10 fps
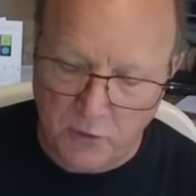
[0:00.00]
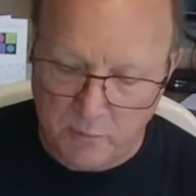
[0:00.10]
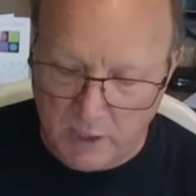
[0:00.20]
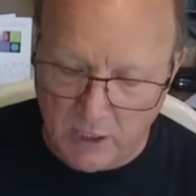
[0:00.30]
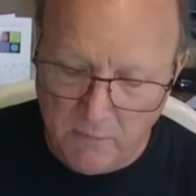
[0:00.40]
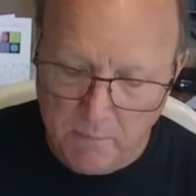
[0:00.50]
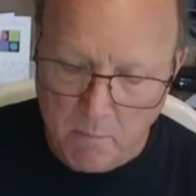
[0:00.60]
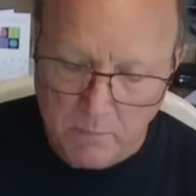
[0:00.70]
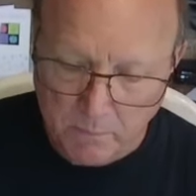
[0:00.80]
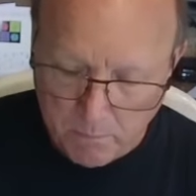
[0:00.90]
the middle
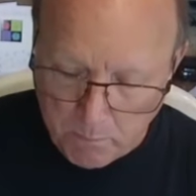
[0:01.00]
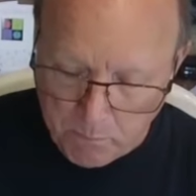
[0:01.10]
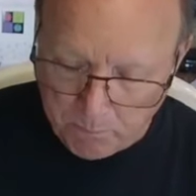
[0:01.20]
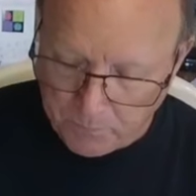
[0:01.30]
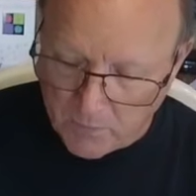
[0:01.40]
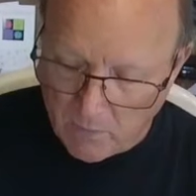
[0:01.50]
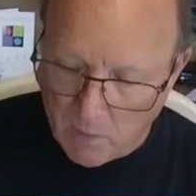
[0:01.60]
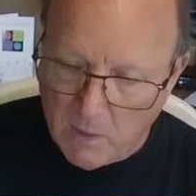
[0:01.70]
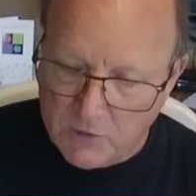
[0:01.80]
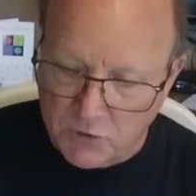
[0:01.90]

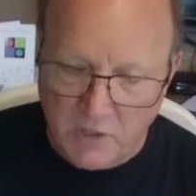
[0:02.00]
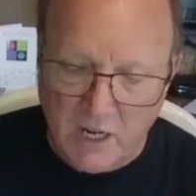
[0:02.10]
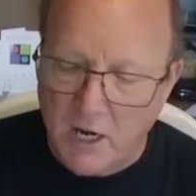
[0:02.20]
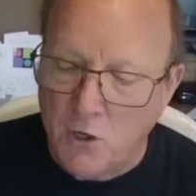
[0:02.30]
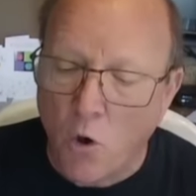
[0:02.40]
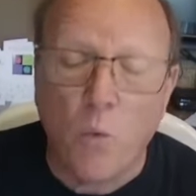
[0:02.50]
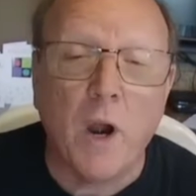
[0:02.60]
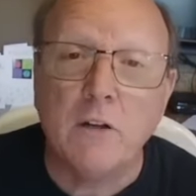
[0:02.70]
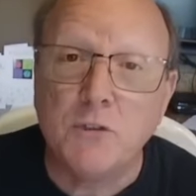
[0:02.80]
so that I know where